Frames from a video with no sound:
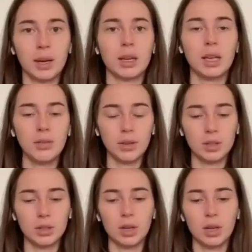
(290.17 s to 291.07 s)
pain and
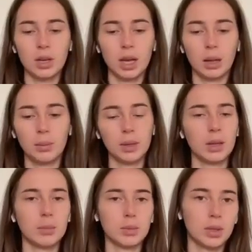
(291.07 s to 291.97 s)
even
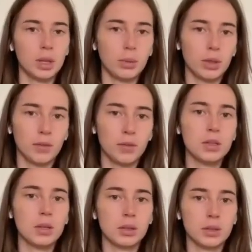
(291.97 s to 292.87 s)
helping them to deal with their
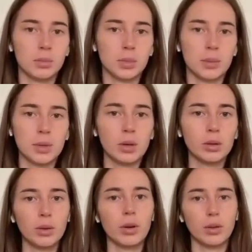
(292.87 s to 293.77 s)
physical symptoms,
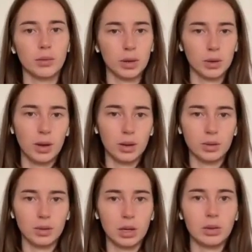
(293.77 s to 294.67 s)
although kind of they're
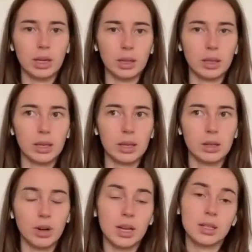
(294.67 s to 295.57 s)
not directly
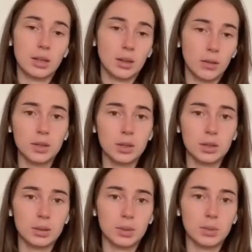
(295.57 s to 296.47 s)
addressing the
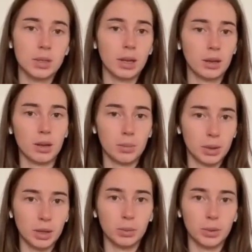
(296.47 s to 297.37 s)
physical symptoms like a
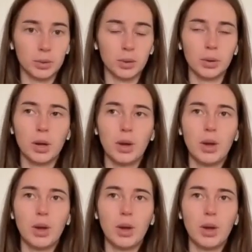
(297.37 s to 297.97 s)
pill would do.